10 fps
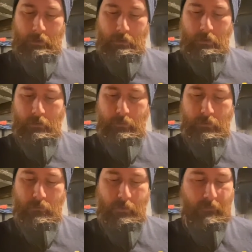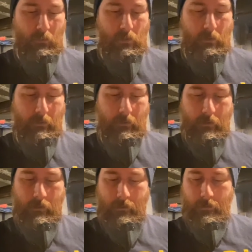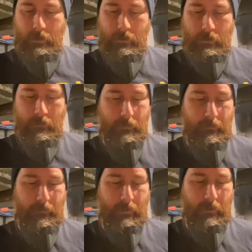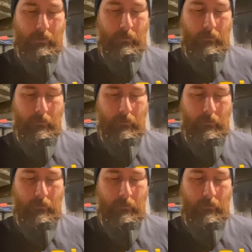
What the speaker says: You can put them wherever you want. I'm gonna pick.